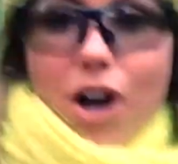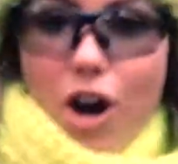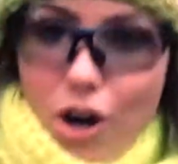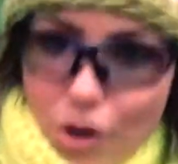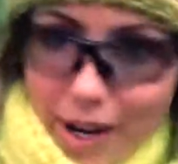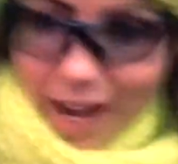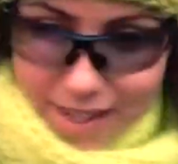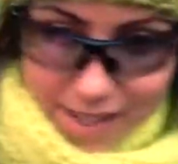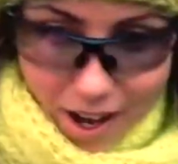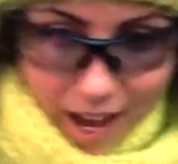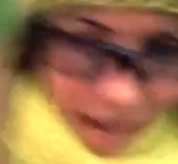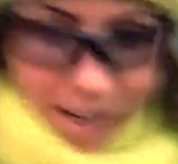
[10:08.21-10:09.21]
cold
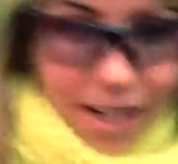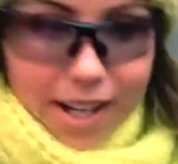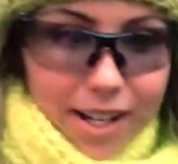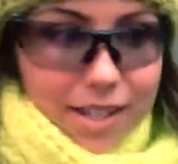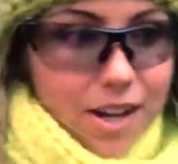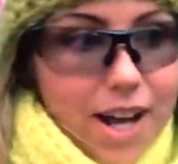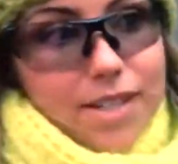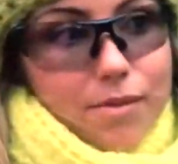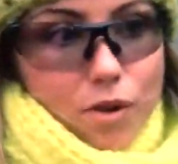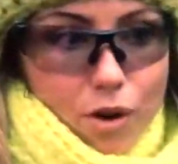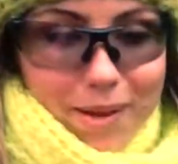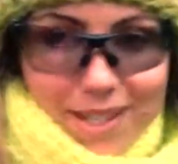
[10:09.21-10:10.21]
outside. Nice
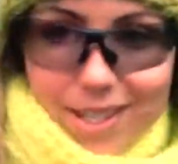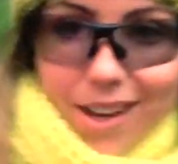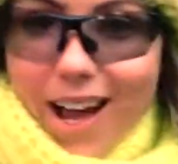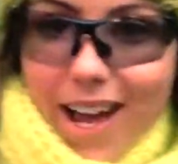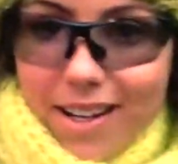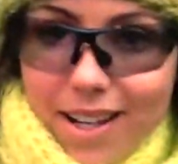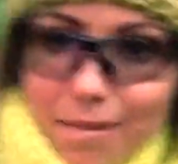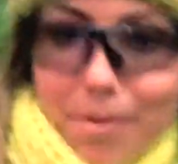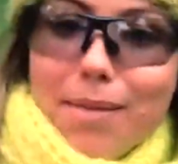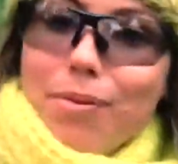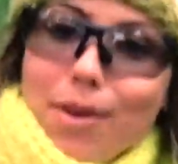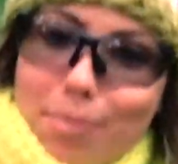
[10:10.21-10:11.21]
and warm inside.
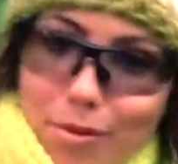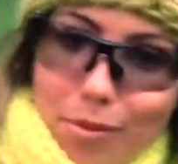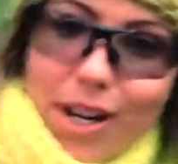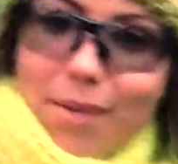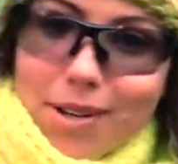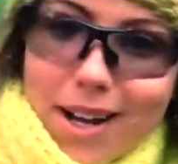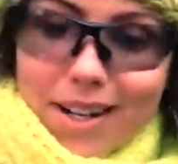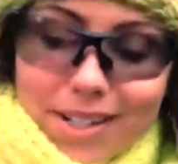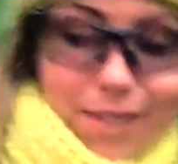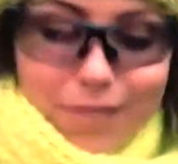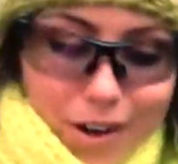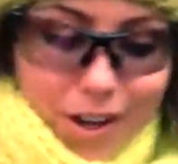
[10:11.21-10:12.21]
Been pretty
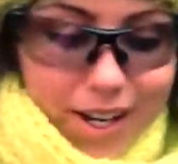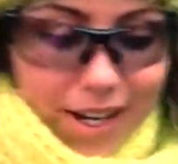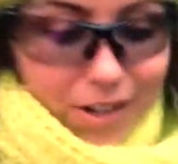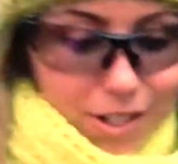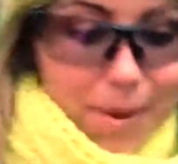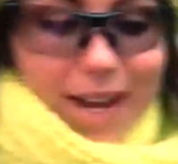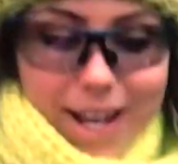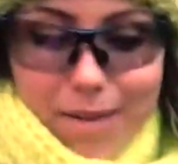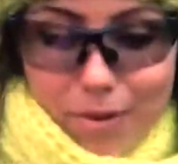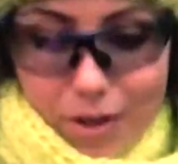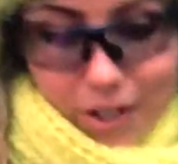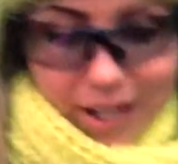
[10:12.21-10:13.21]
productive though, getting onto my
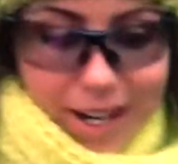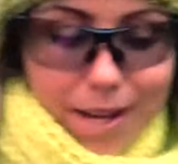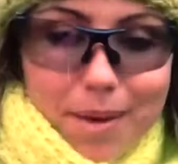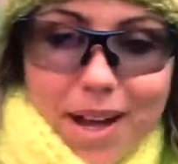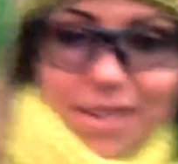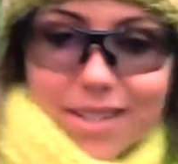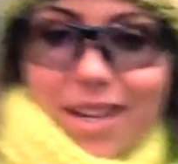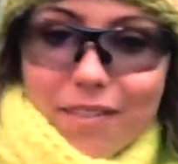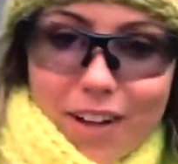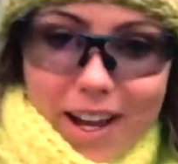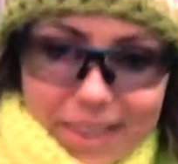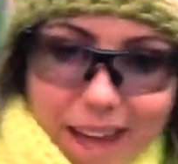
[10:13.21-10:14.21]
ebook and emails and
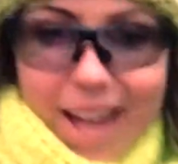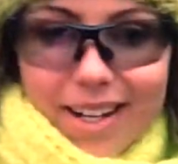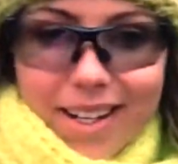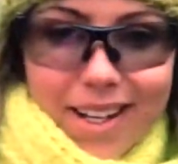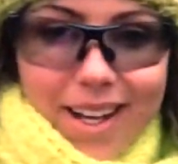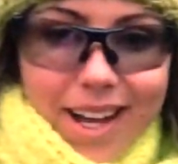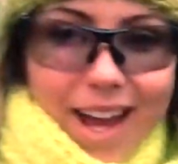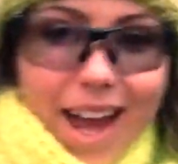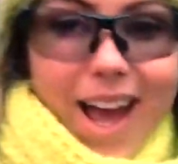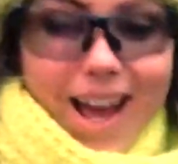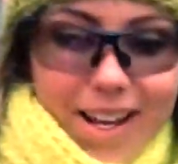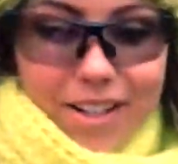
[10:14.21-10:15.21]
stuff like that.
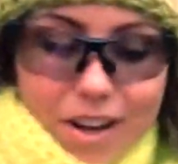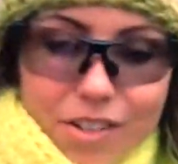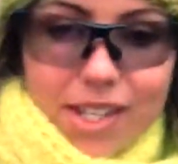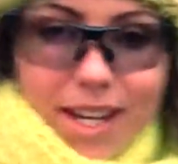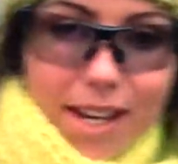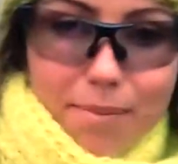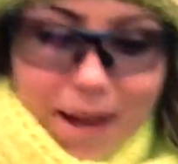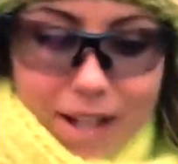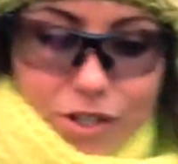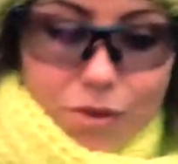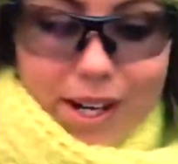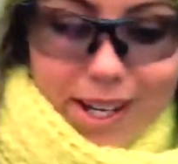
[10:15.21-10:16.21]
And I was thinking
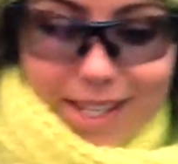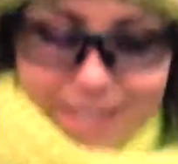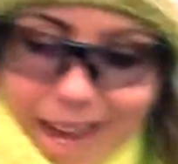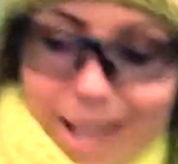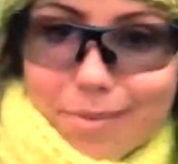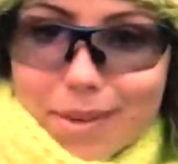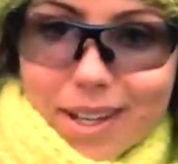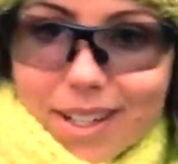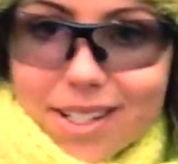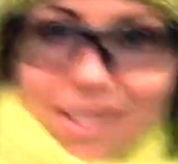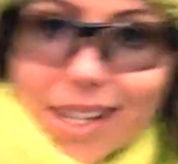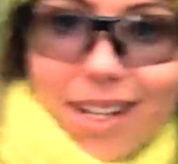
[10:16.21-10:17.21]
about doing a
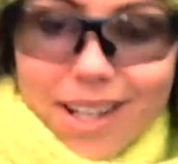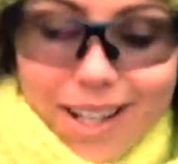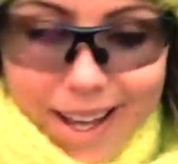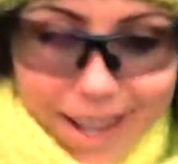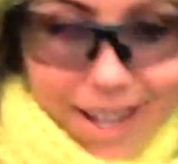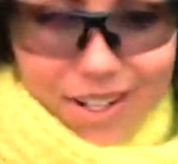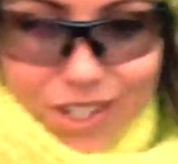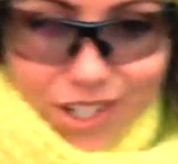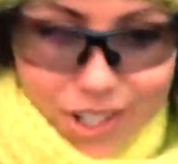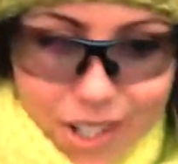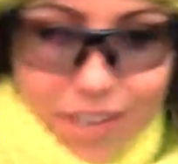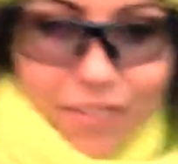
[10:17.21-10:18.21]
segment
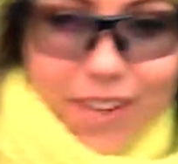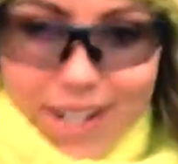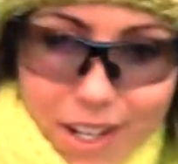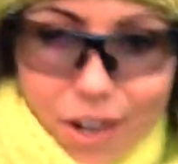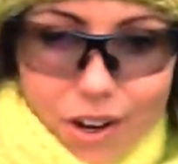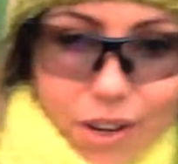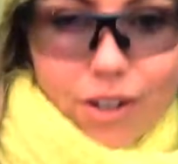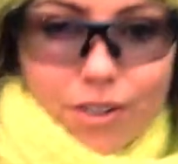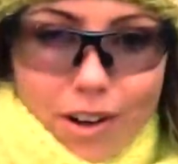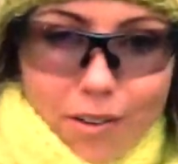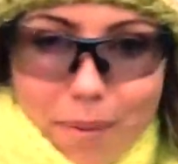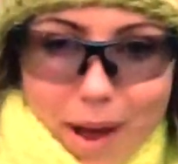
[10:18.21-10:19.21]
each video
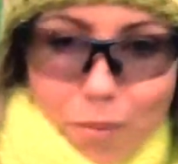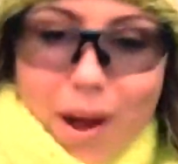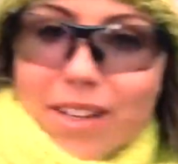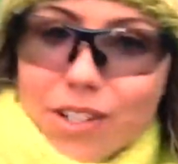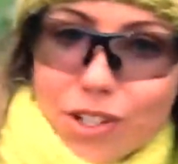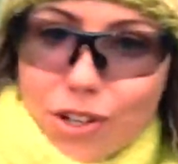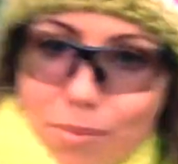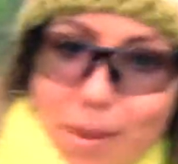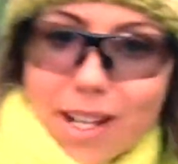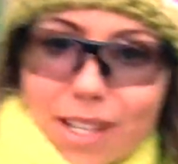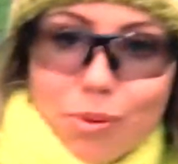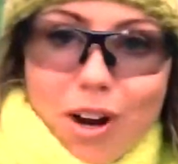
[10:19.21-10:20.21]
of about 1 to 2
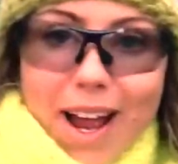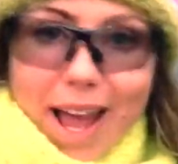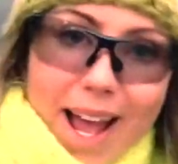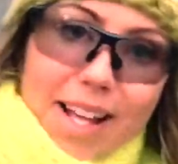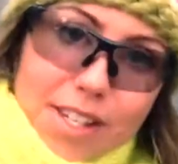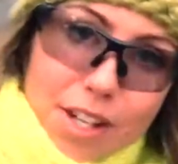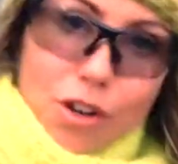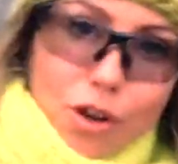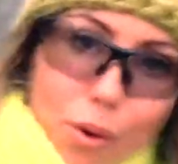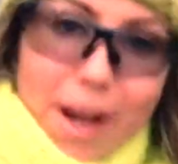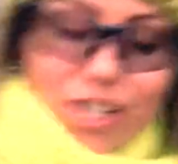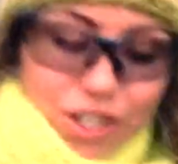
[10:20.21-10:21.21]
minutes where I answer your
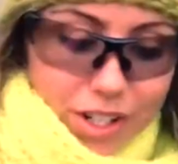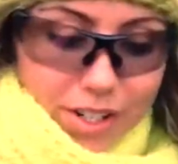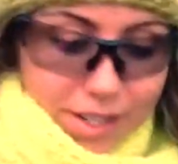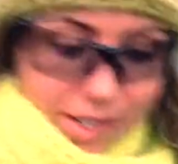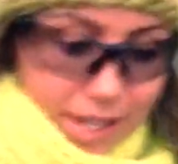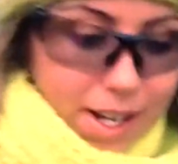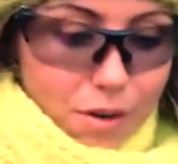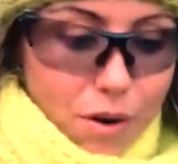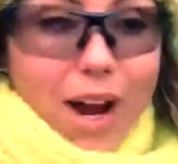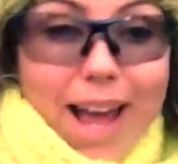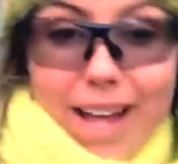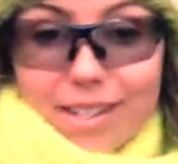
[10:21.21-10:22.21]
questions,
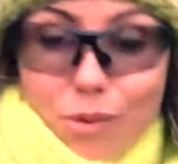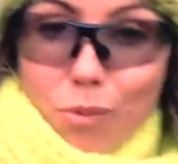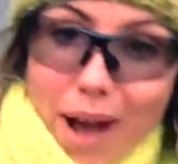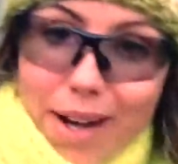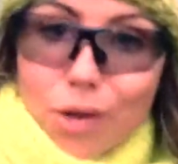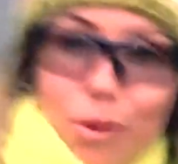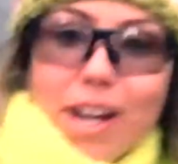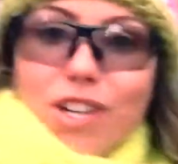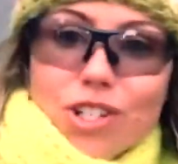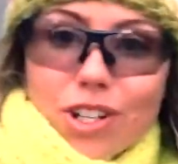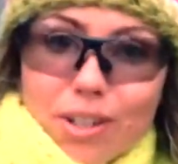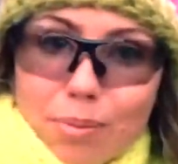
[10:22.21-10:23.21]
or I answer one
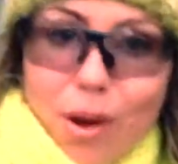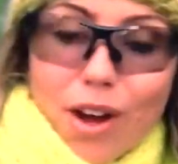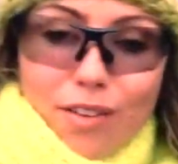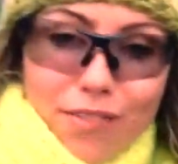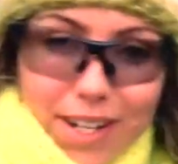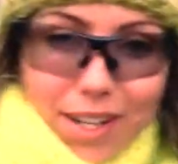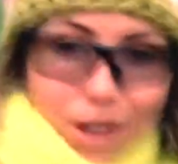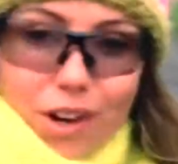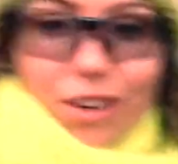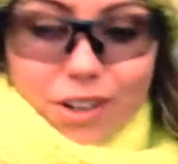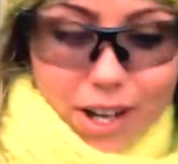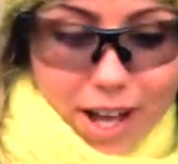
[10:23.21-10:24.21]
question per video.
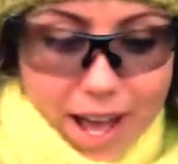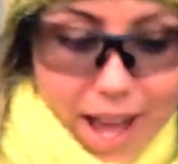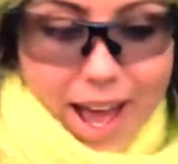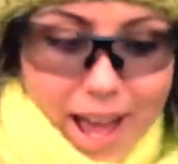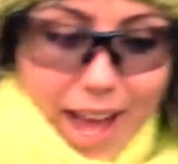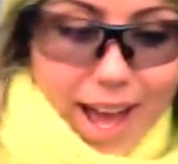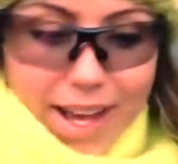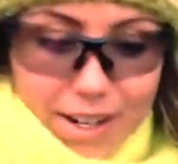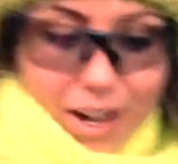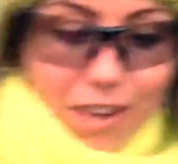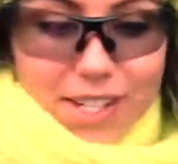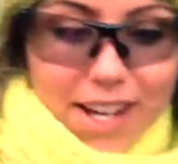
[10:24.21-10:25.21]

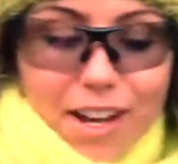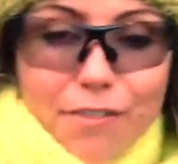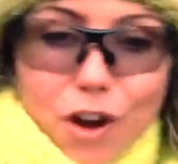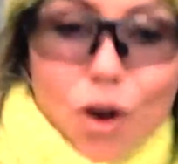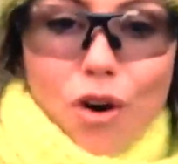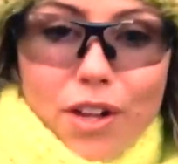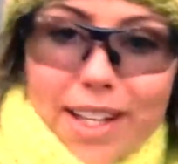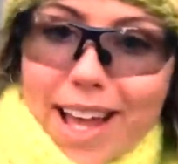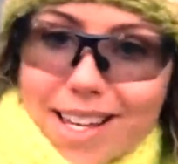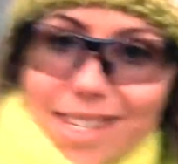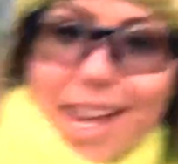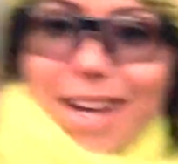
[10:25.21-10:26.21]
And I was thinking of calling
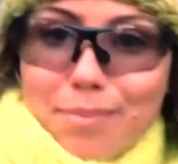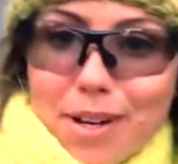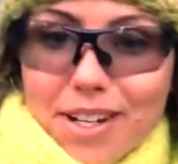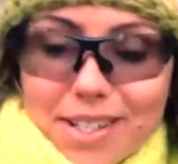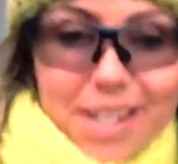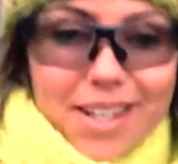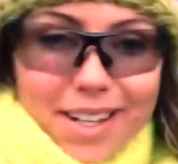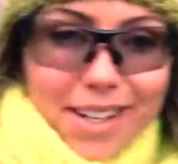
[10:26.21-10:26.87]
that segment,